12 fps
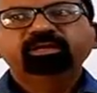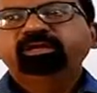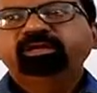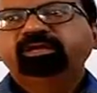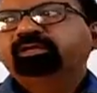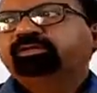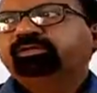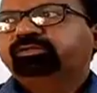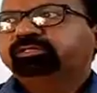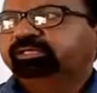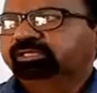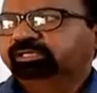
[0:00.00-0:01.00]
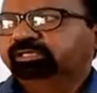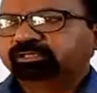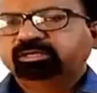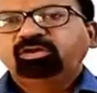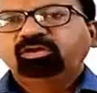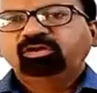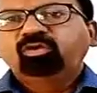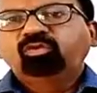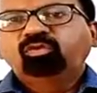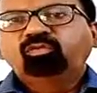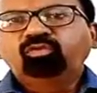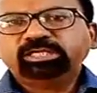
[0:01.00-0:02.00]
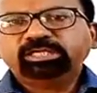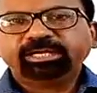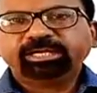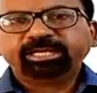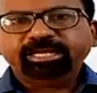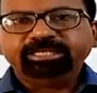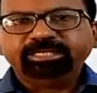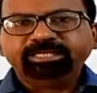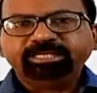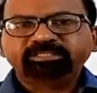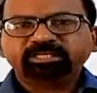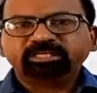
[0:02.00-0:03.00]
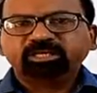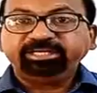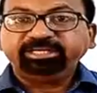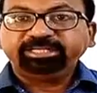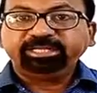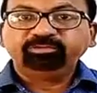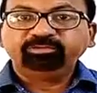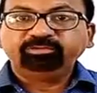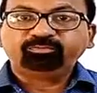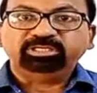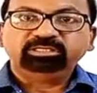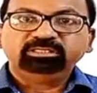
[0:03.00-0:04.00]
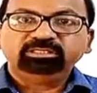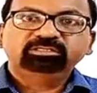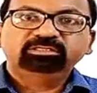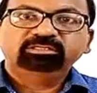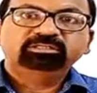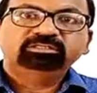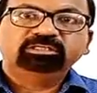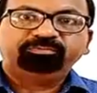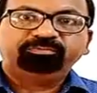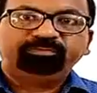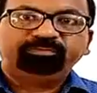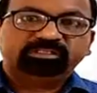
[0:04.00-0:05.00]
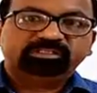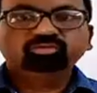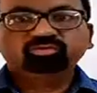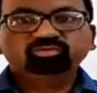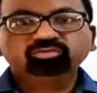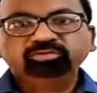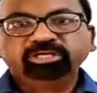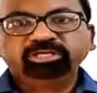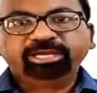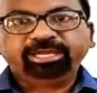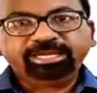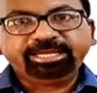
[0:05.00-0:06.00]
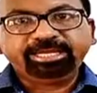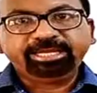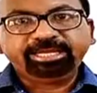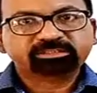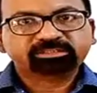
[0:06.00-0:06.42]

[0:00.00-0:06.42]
the water is evaporating from the surface due to the heat which is